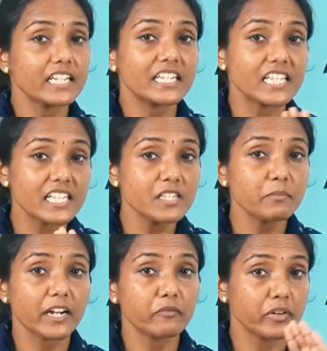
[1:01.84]
it doesn't
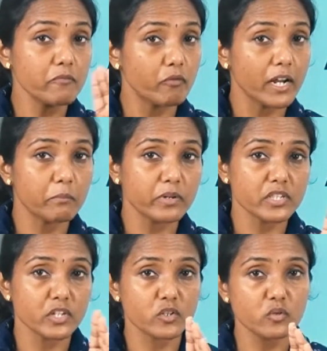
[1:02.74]
spread from one
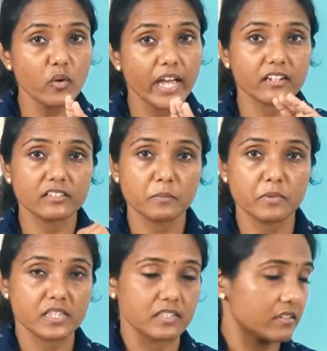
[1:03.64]
person to another
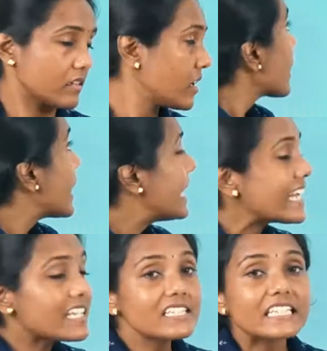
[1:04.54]
person. Now
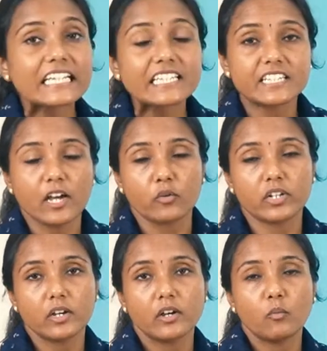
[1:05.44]
let us list out
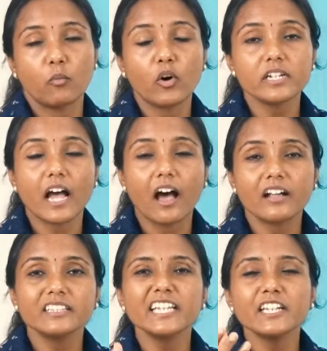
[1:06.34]
what
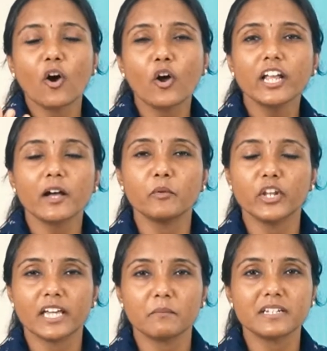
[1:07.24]
are the
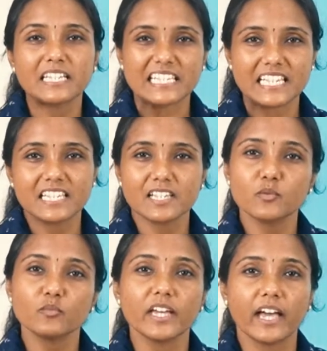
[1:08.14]
non-communicable
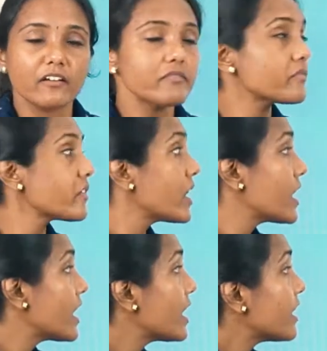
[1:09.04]
diseases we have.
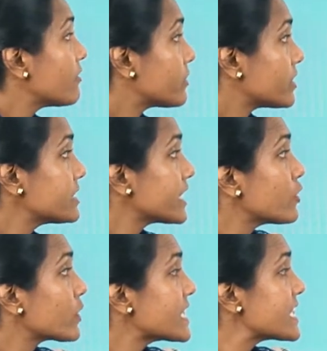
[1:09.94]
First thing
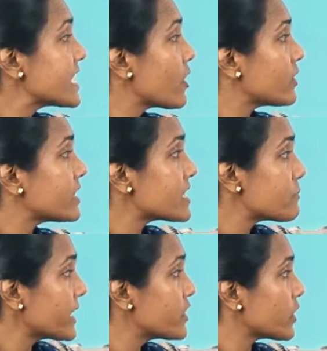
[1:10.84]
you can see on this
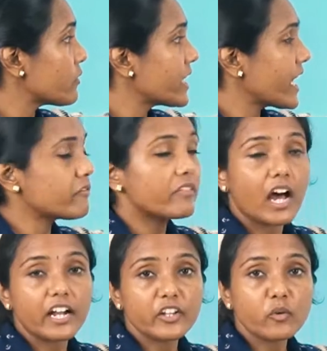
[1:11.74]
picture, we have
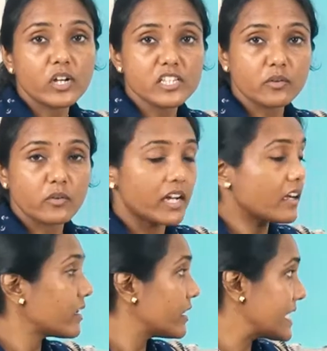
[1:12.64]

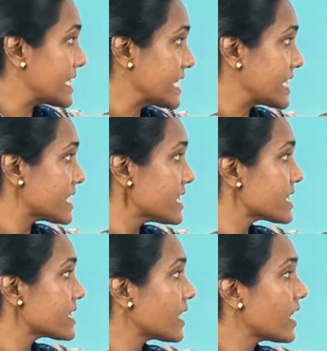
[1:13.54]
cardiovascular
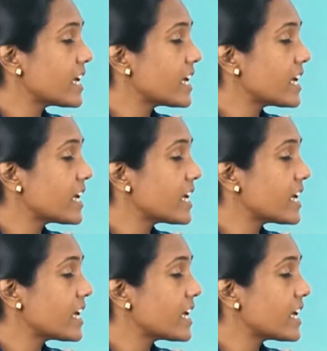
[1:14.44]
diseases,